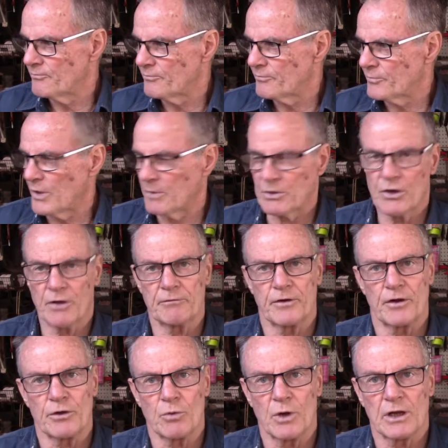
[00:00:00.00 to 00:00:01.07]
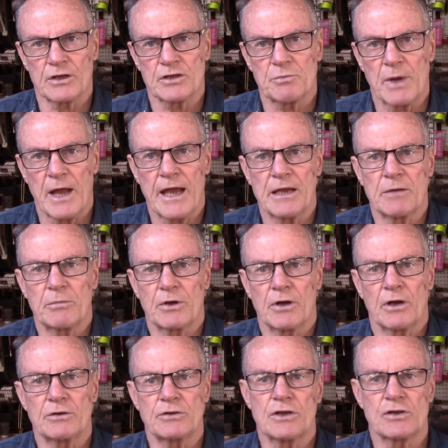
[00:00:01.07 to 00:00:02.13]
probably not very well explained, but
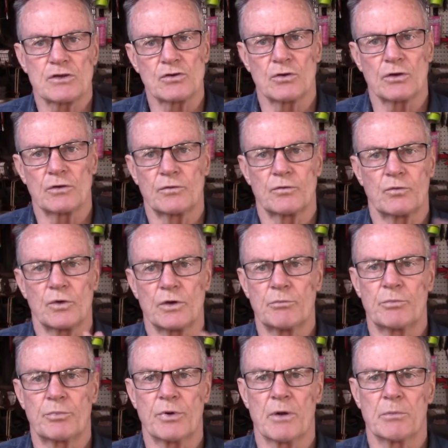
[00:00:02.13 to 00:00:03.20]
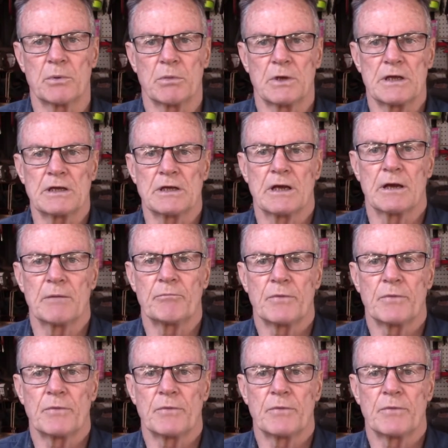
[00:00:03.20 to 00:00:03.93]
I just sort of would probably